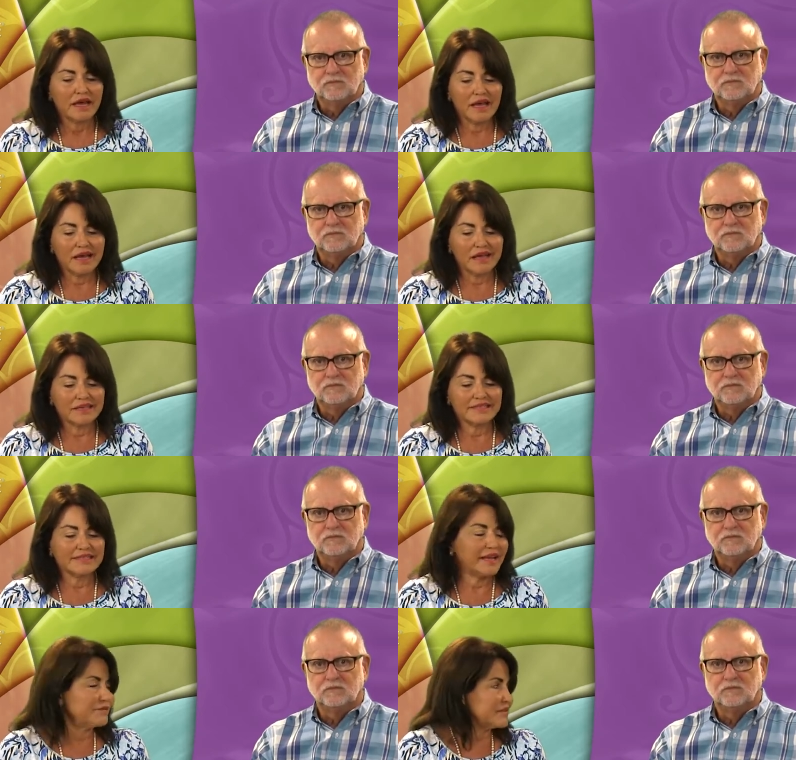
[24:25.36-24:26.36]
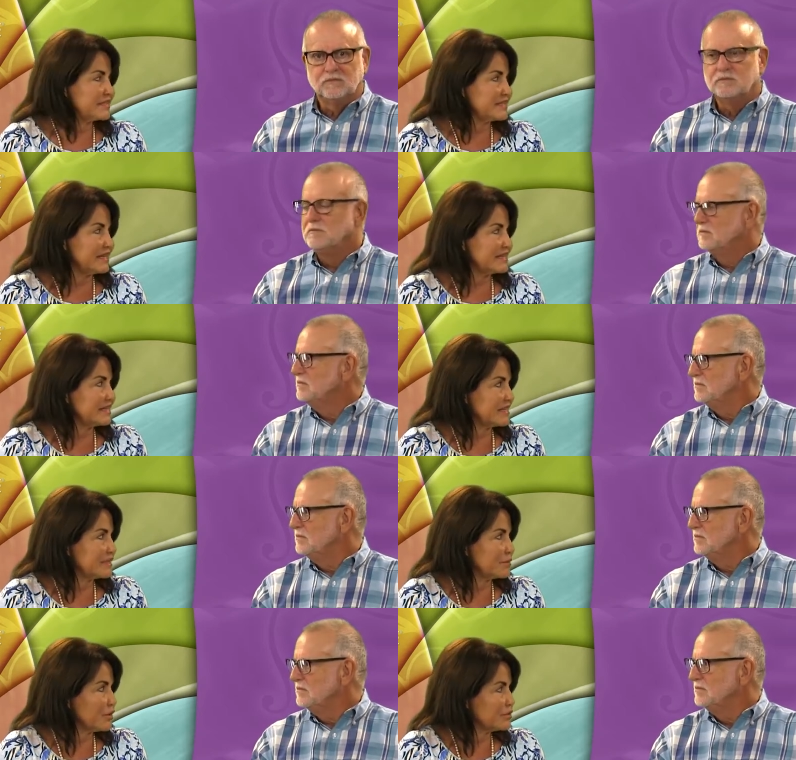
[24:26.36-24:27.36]
Speaker 1: uh, safest, easiest,
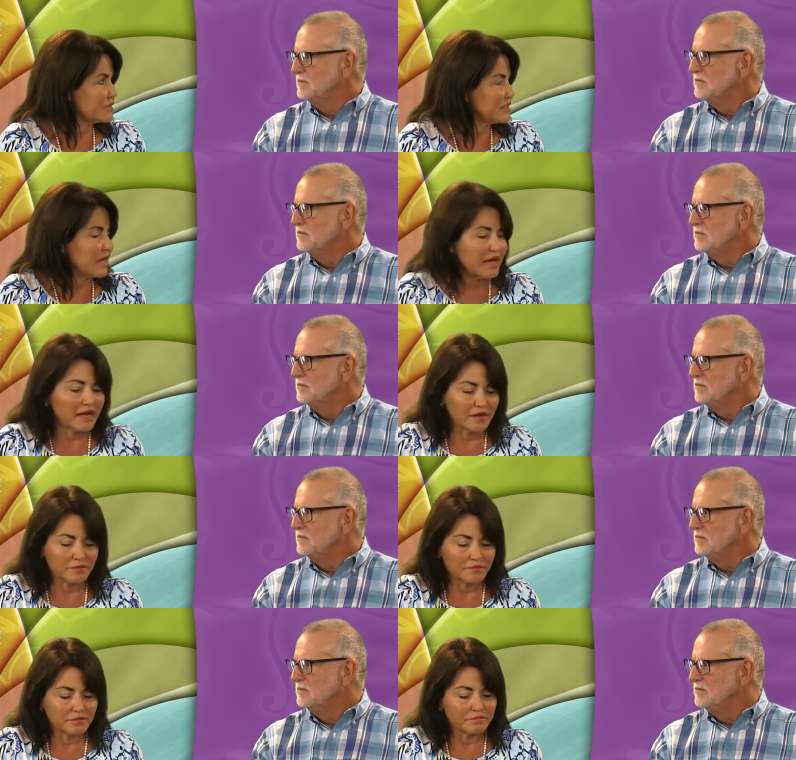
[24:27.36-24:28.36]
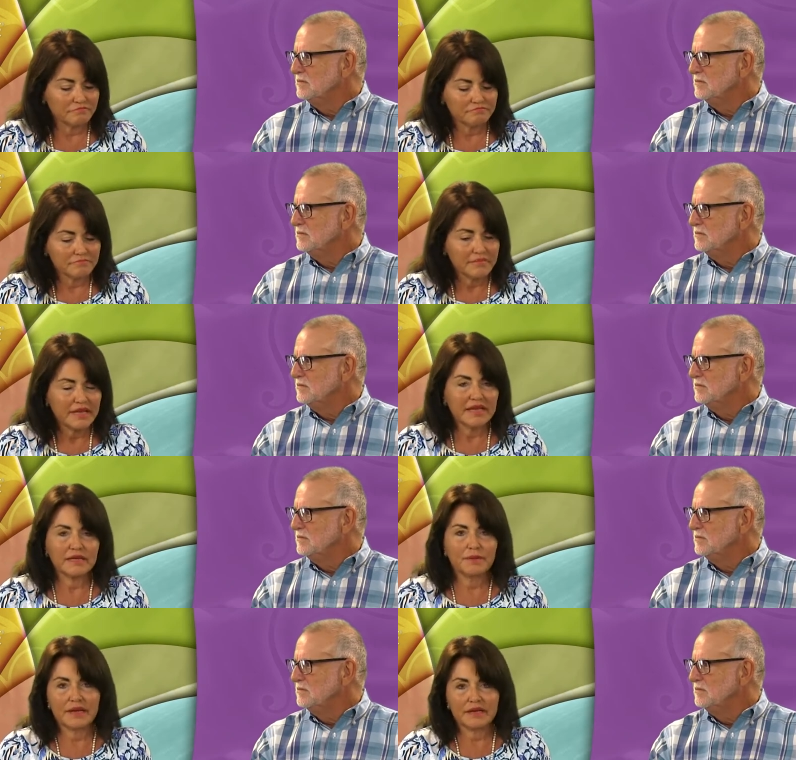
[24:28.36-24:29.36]
most um,
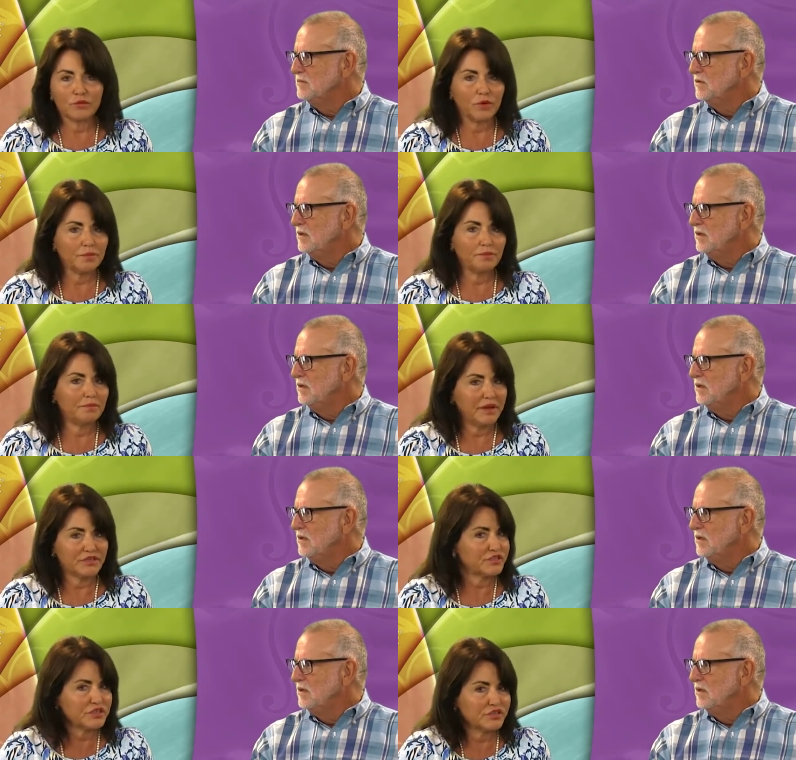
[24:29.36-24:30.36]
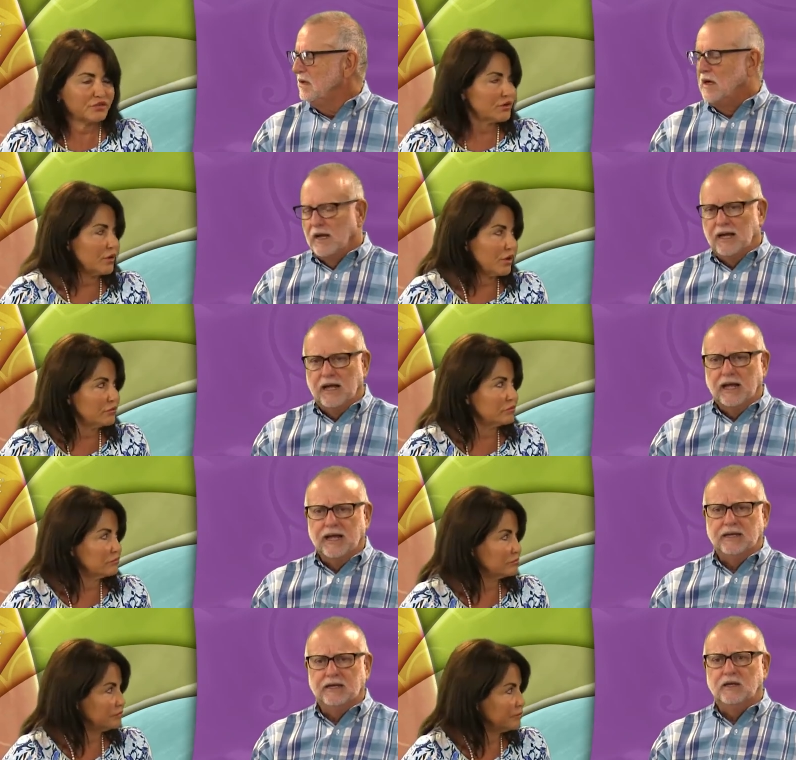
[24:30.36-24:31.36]
independent, where patients can do their own.
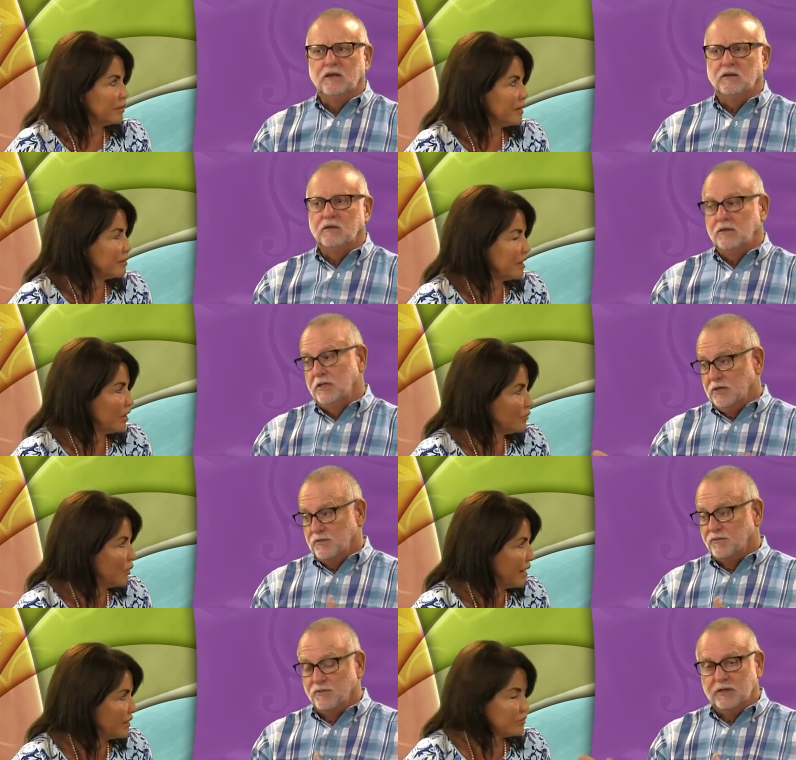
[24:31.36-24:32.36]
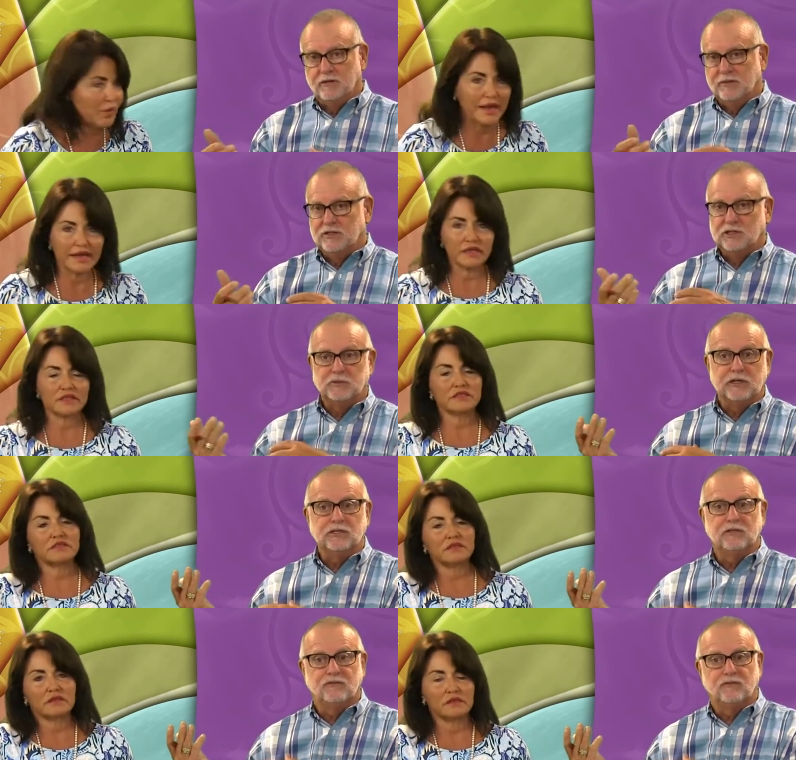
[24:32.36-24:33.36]
Speaker 2: And this uh, it's expensive